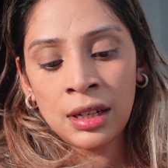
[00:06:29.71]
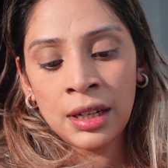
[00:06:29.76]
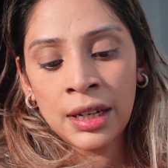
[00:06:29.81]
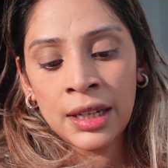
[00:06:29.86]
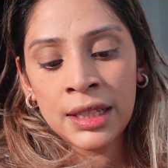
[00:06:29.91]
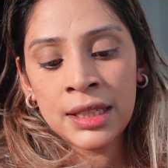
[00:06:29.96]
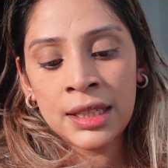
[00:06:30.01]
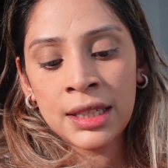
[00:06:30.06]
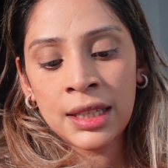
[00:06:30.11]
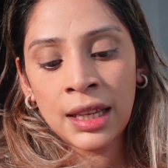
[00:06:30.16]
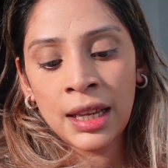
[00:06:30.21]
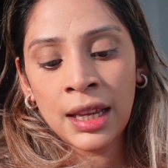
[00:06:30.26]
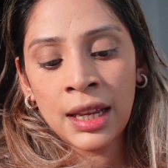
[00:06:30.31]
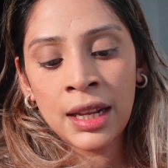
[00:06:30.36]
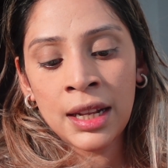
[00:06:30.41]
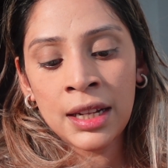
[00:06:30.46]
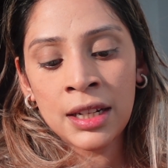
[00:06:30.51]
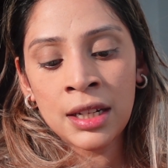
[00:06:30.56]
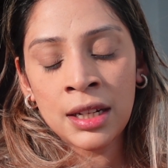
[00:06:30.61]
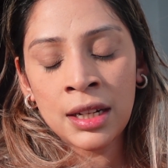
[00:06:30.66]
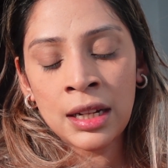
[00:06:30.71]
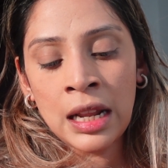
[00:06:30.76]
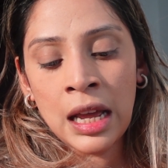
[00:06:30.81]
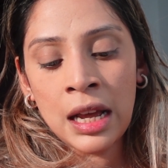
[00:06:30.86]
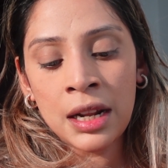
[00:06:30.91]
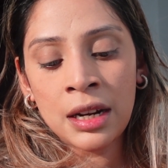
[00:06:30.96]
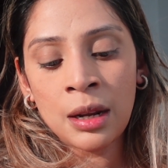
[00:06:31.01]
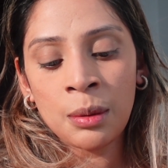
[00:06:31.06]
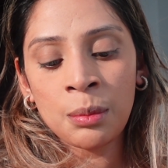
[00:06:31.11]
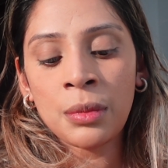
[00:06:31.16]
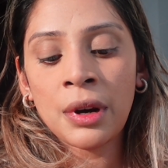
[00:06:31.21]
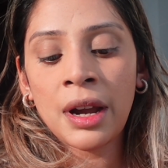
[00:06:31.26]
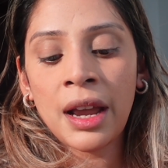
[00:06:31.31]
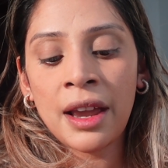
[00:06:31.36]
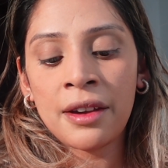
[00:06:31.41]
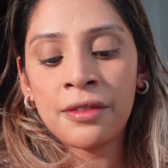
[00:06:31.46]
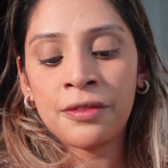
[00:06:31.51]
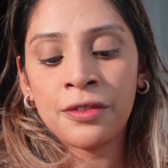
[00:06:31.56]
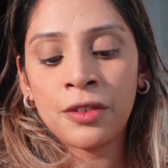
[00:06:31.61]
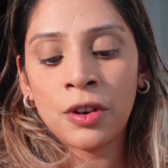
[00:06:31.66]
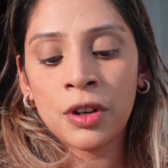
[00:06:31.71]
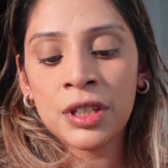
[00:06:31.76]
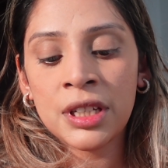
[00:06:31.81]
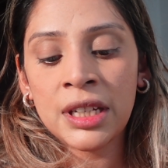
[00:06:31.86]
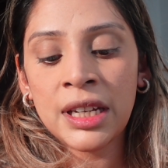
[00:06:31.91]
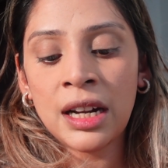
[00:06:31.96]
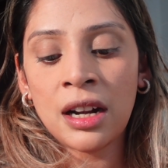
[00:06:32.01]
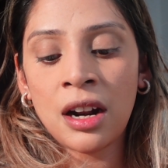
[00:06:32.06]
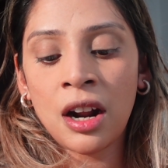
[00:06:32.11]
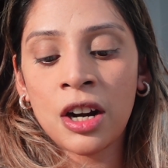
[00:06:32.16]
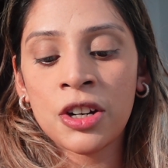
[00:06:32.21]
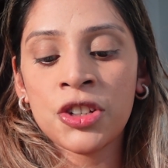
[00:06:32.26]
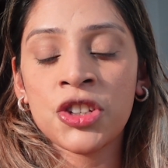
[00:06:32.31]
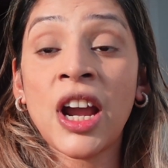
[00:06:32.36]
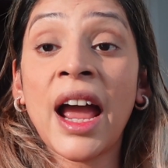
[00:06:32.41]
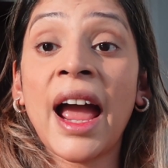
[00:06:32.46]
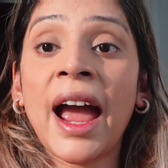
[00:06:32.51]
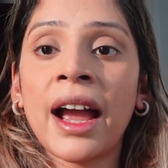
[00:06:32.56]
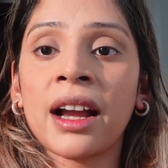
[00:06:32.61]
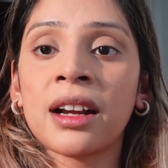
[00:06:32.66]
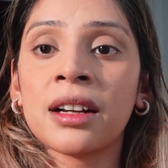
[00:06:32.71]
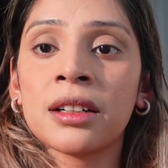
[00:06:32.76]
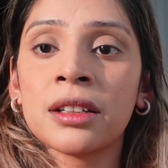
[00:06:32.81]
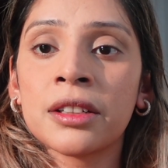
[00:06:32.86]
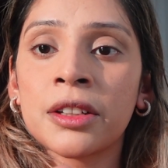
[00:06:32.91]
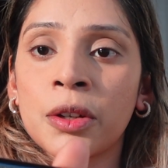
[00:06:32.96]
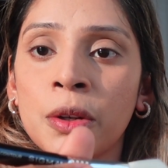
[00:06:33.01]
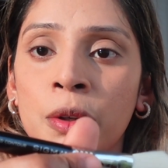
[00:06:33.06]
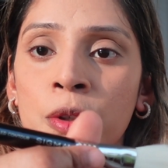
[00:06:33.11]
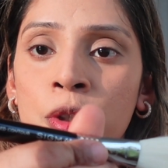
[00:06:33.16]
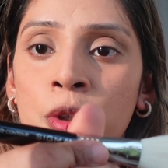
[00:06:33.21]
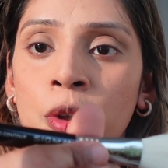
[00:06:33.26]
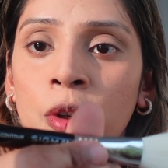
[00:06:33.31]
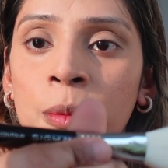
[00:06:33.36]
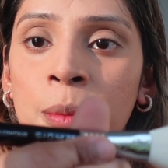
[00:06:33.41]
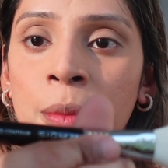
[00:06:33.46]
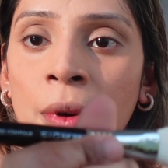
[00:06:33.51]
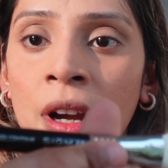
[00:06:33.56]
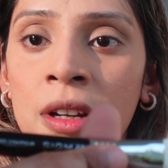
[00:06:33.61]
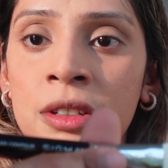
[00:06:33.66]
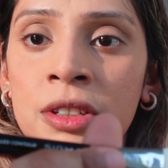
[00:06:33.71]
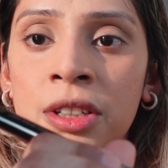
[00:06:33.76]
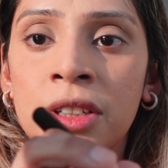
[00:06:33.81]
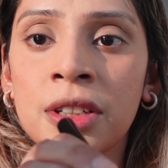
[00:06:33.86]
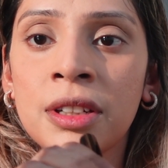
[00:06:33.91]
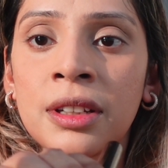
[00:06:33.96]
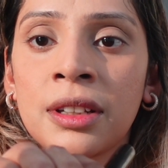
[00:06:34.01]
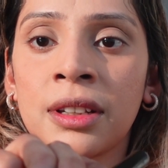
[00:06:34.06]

It's in number F40 large angled contour brush,